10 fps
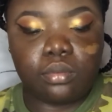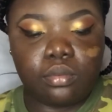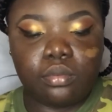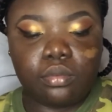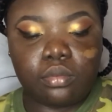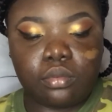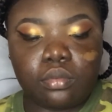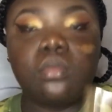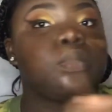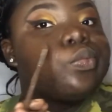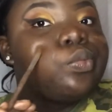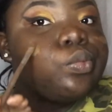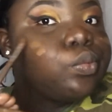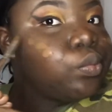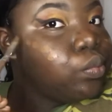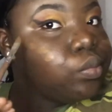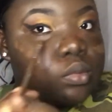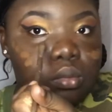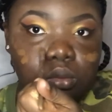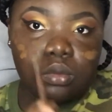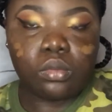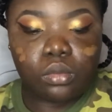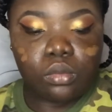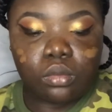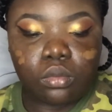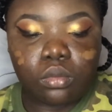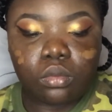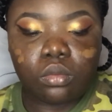of my skin, so I just use that.